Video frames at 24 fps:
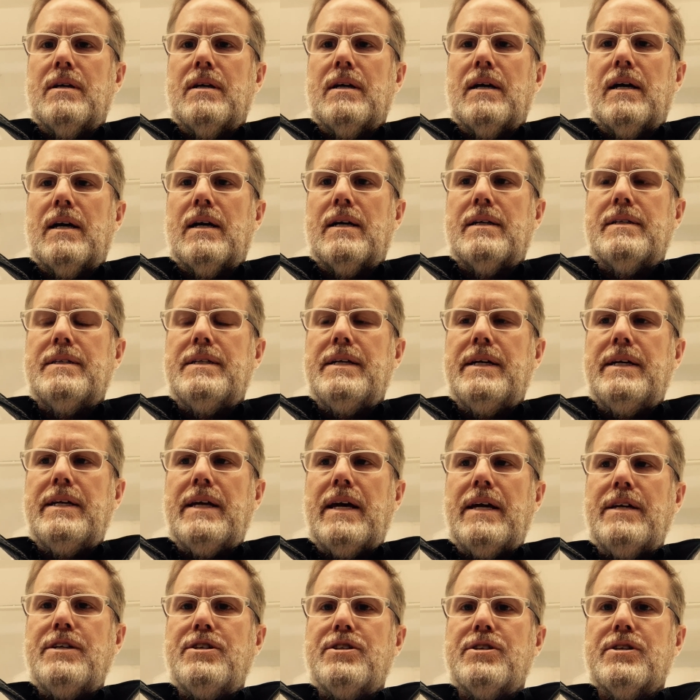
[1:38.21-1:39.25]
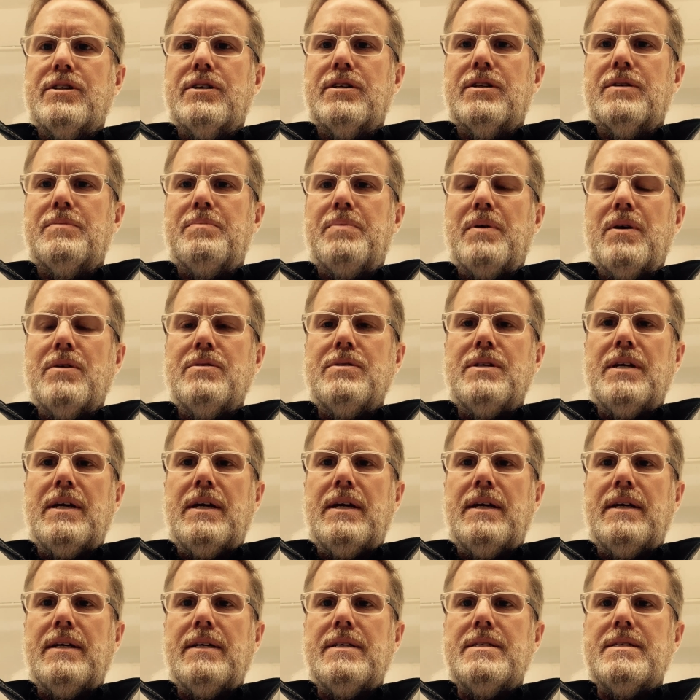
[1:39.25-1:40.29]
denature
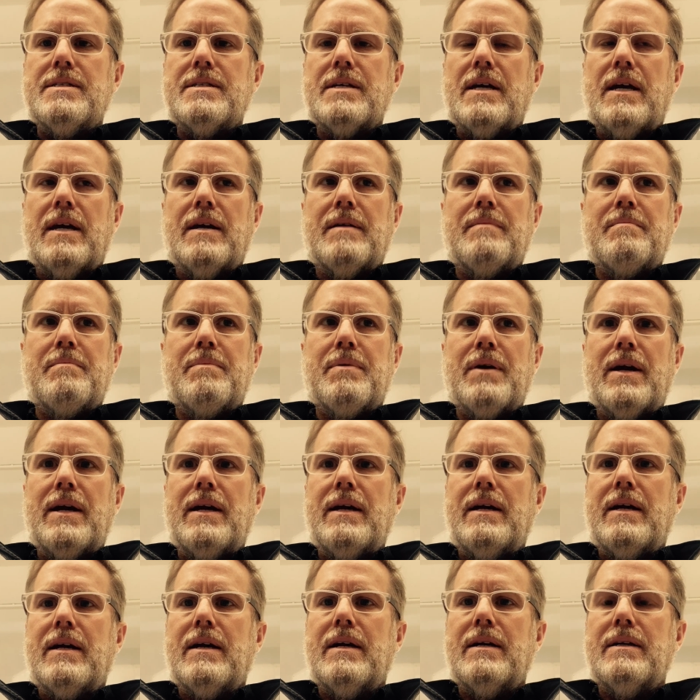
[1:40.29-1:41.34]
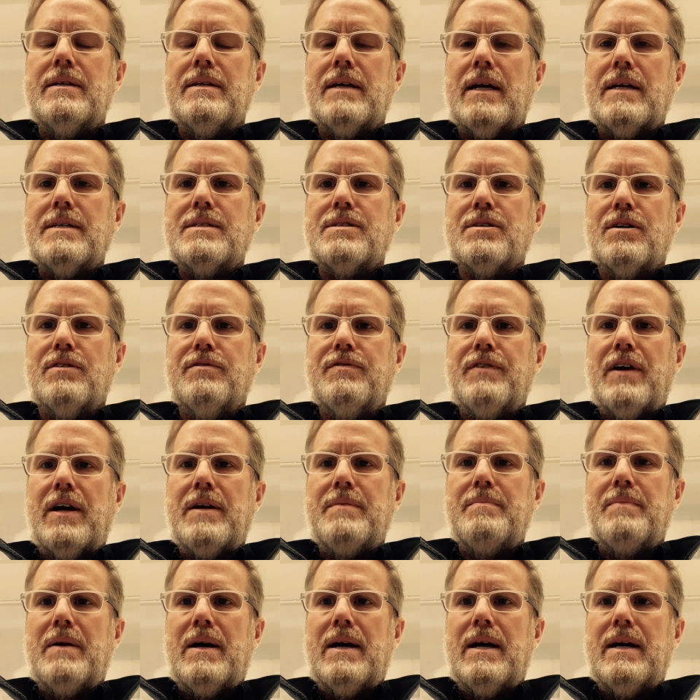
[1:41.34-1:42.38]
proteins and break disulfide
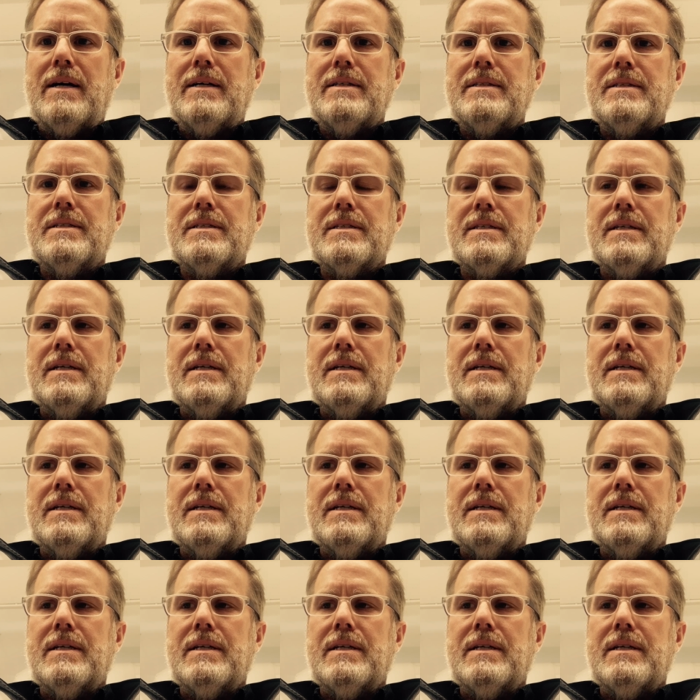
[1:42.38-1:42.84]
bonds,